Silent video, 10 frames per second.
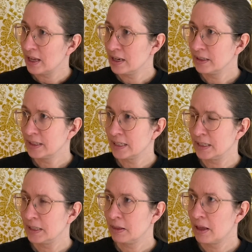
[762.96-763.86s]
edit
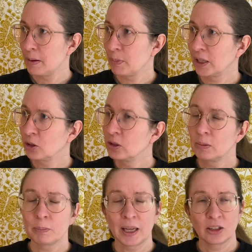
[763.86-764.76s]
them, I
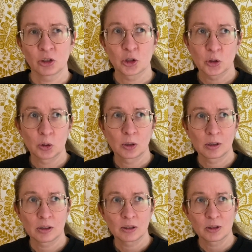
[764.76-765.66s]
couldn't make the
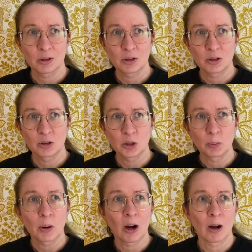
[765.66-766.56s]
shawl to
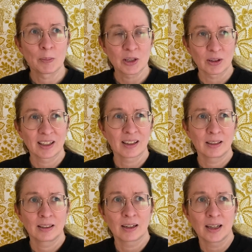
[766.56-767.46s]
pop. So I
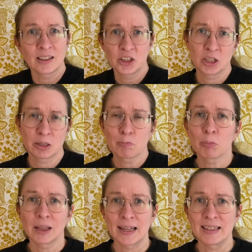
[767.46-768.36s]
kind of just
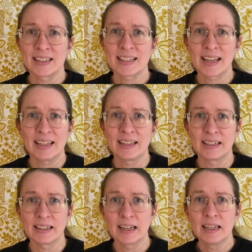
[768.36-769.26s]
blends
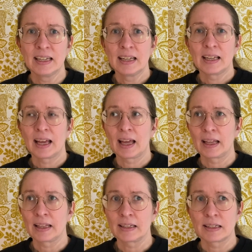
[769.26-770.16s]
in,
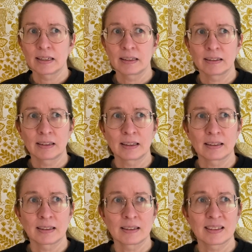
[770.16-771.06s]
and
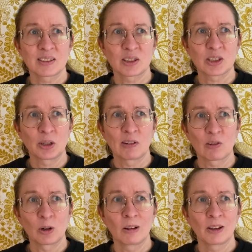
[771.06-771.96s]
sort of
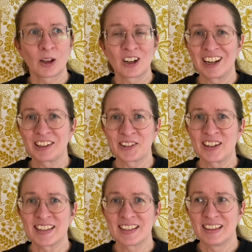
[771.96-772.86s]
all the color
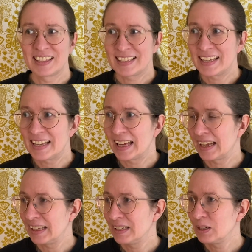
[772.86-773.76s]
is in the sea, and
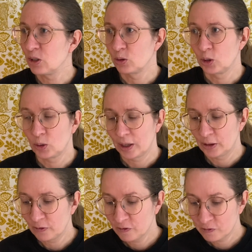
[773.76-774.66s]
I don't know how
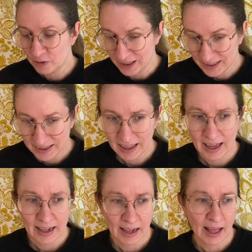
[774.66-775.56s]
to fix
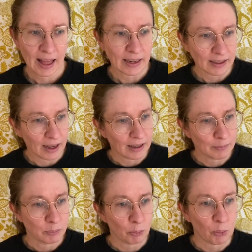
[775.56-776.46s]
that. And I
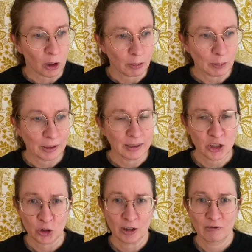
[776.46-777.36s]
probably
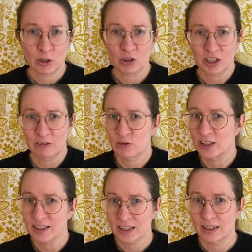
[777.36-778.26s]
should have used
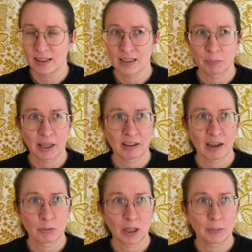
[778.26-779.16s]
different settings in my
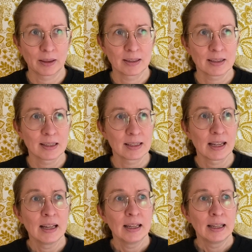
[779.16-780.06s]
camera, but this is
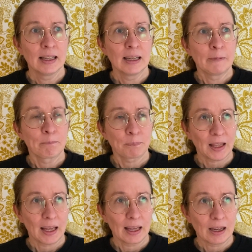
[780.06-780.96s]

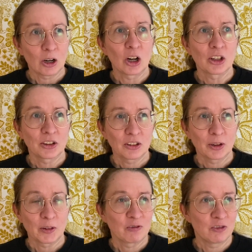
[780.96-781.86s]
on
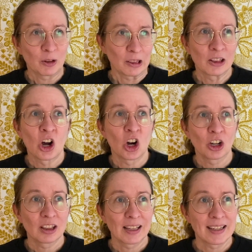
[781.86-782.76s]
the long
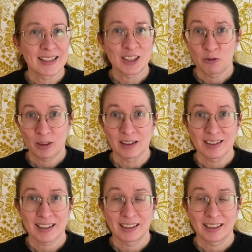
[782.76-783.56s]
list of things I